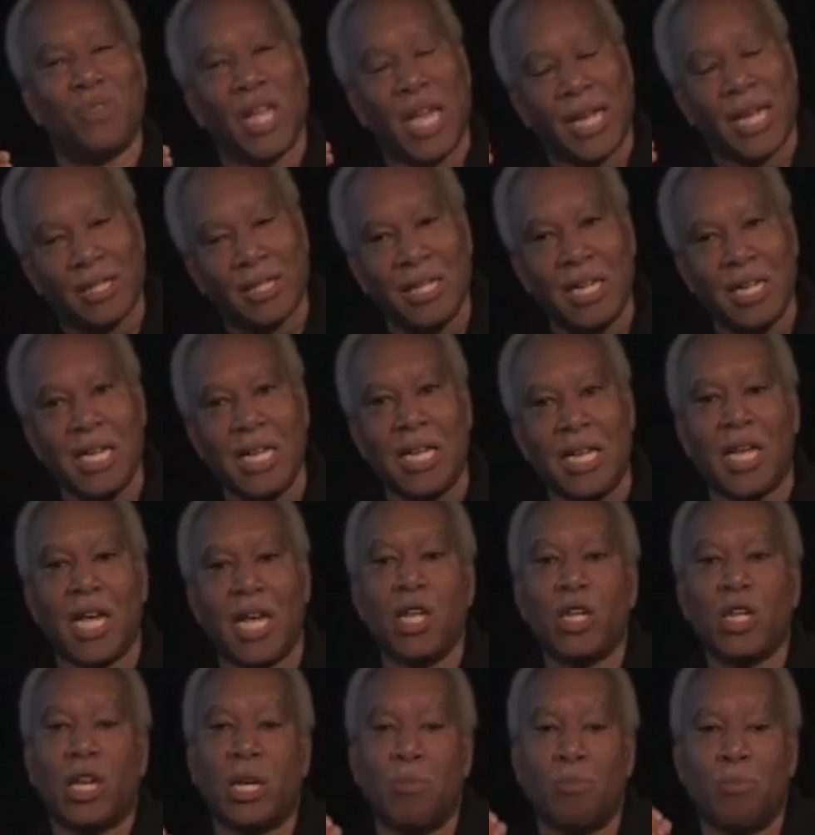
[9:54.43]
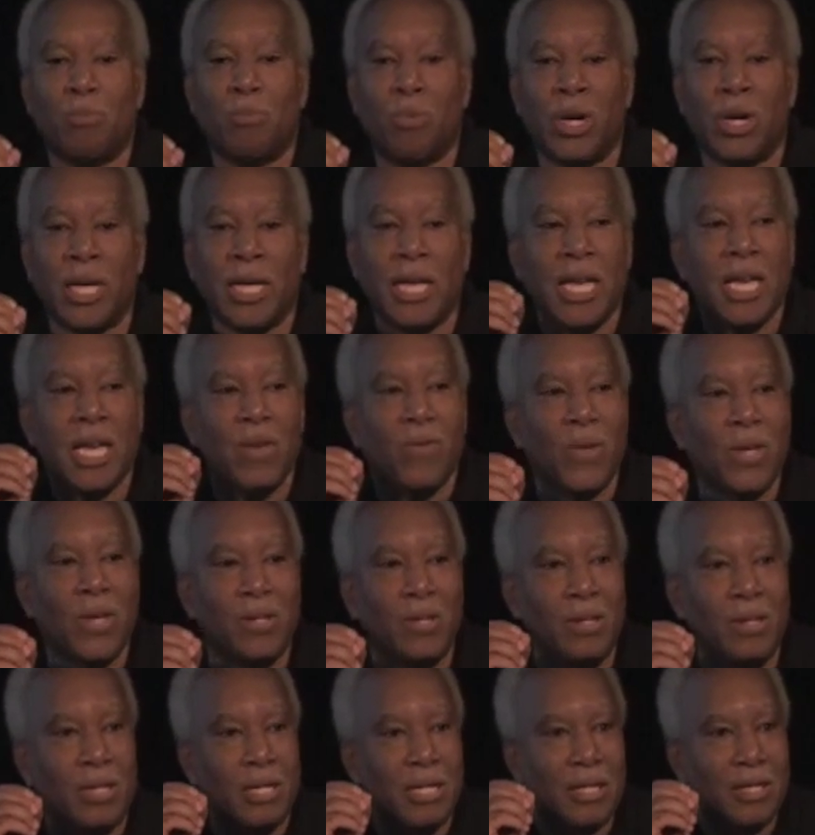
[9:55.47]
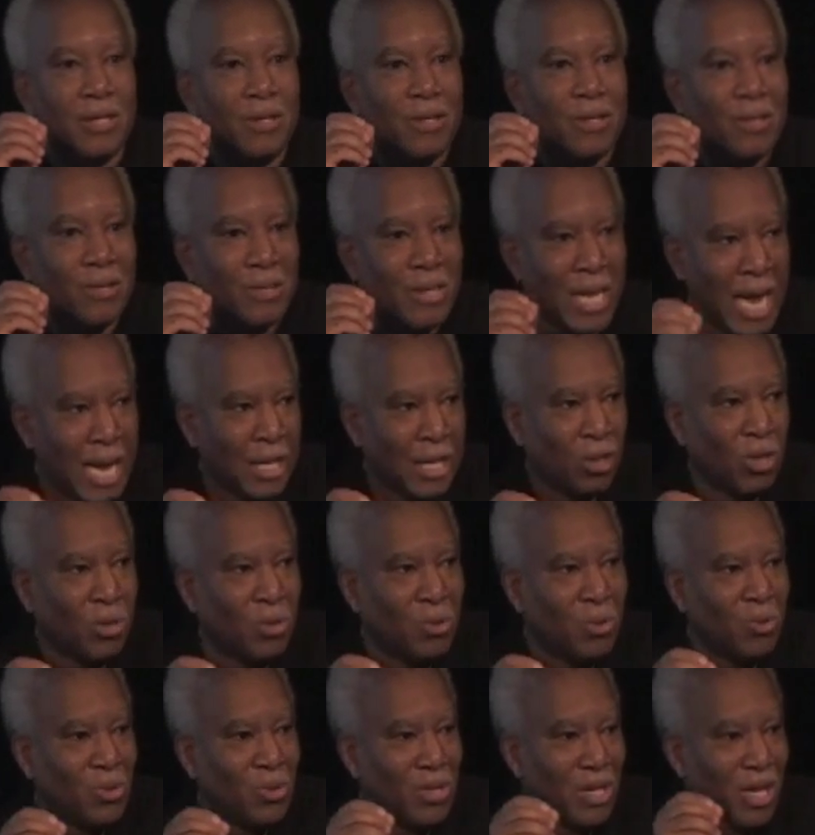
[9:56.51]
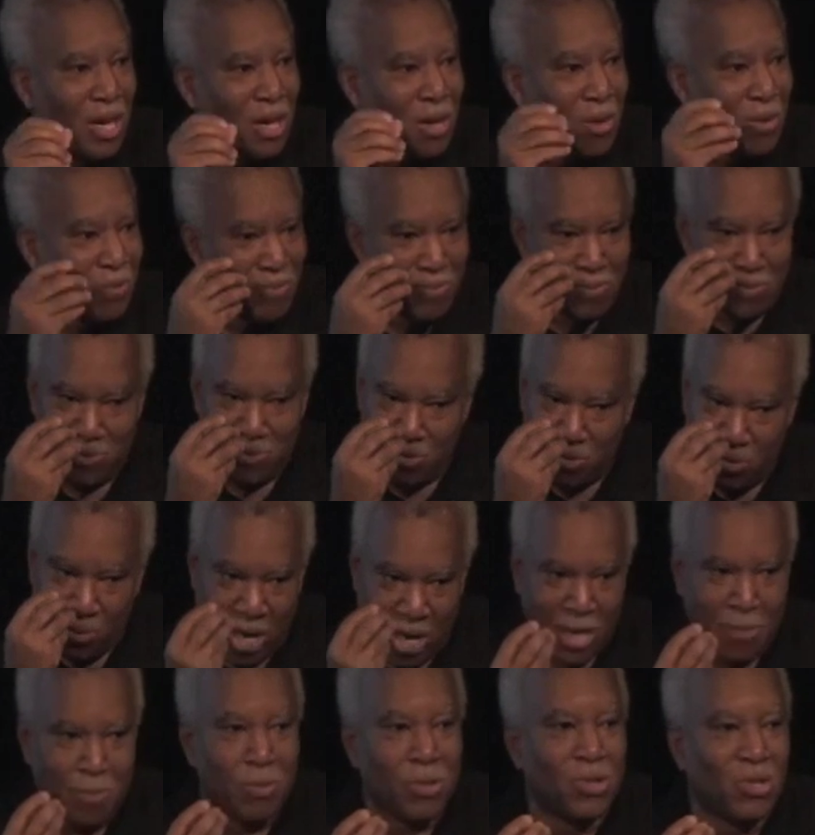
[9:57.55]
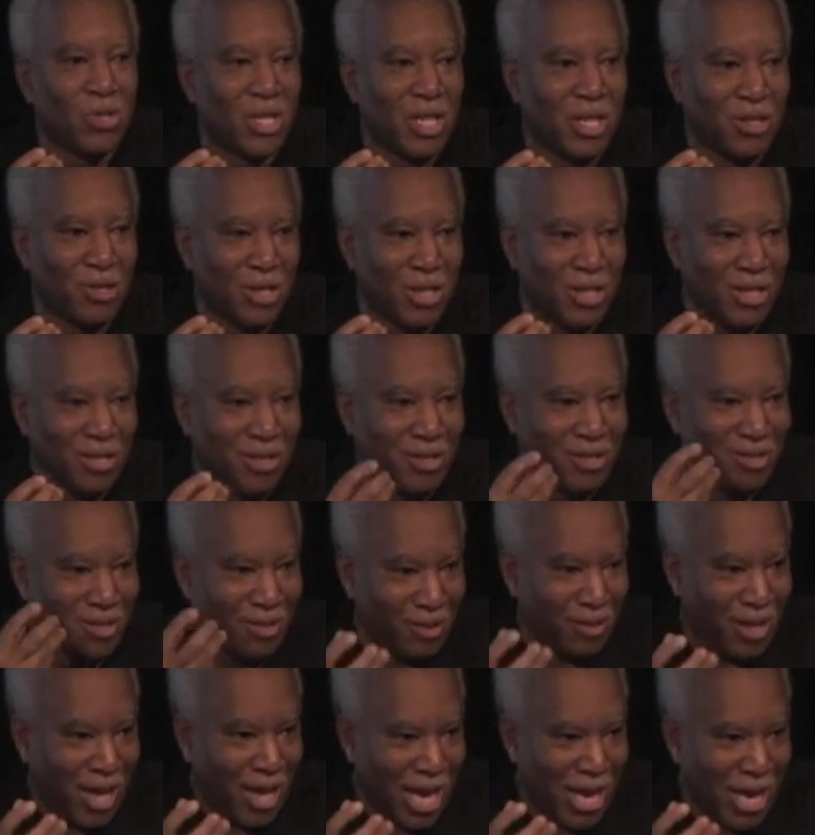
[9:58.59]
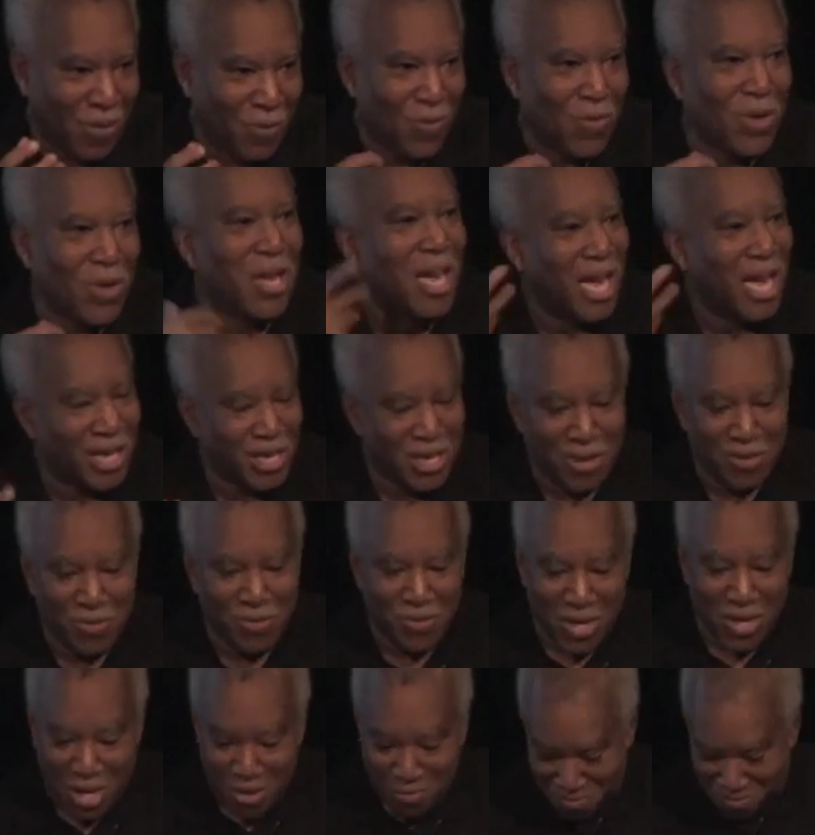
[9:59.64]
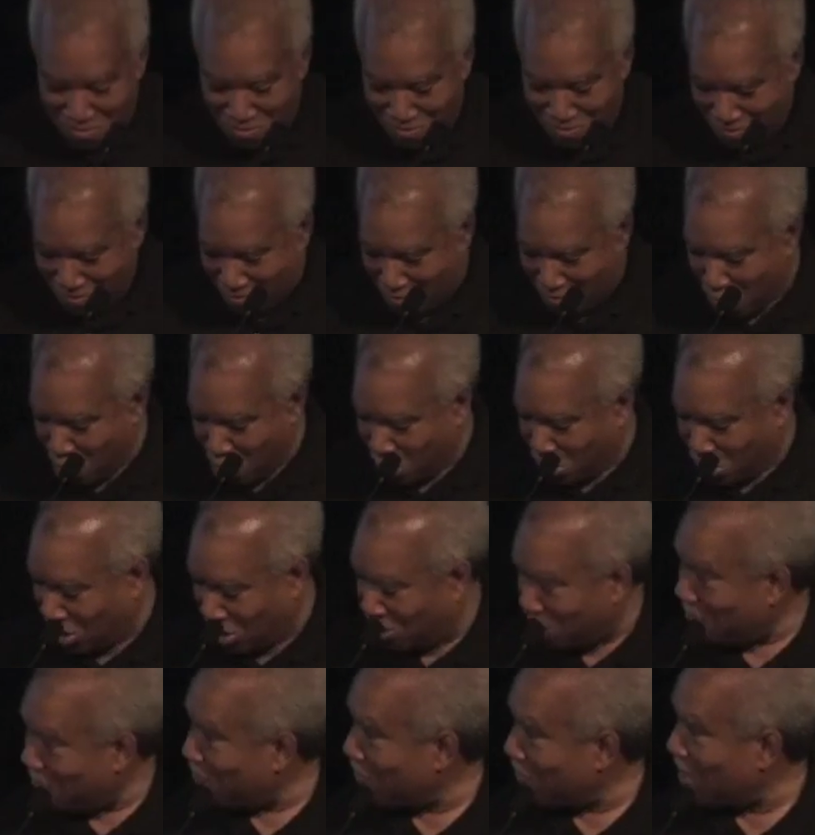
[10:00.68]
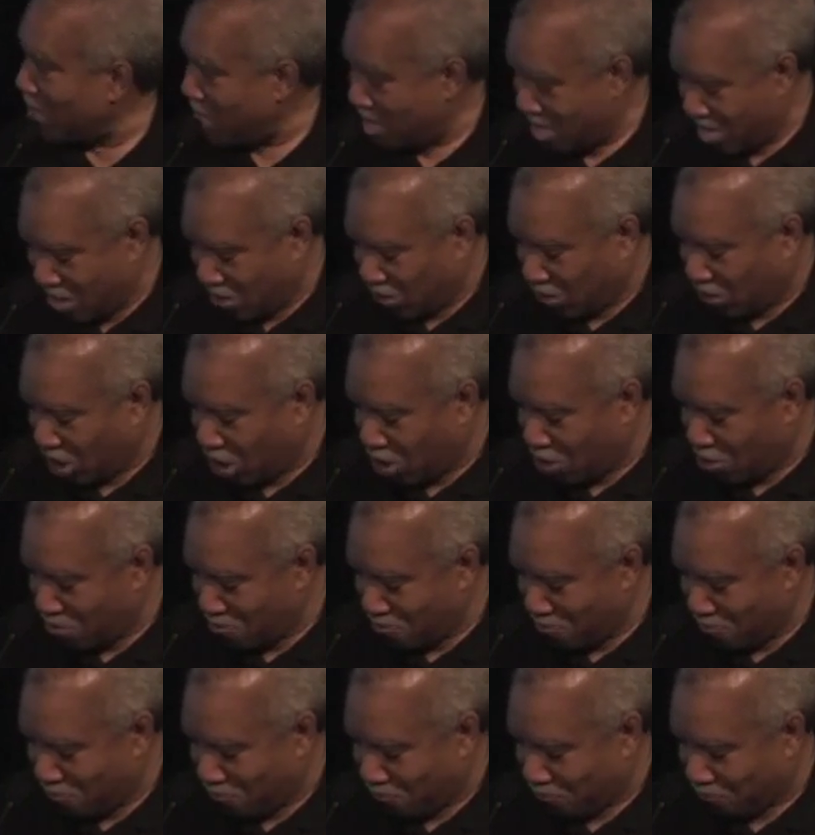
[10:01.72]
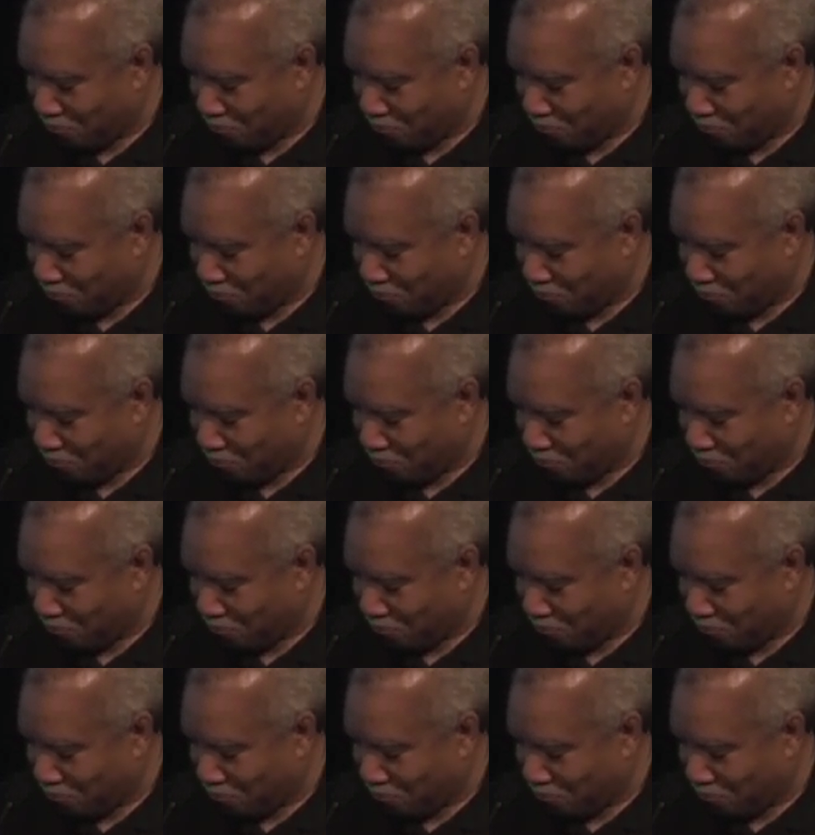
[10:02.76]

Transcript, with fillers: technique can bring even statues of great precision to life and give them motion. So,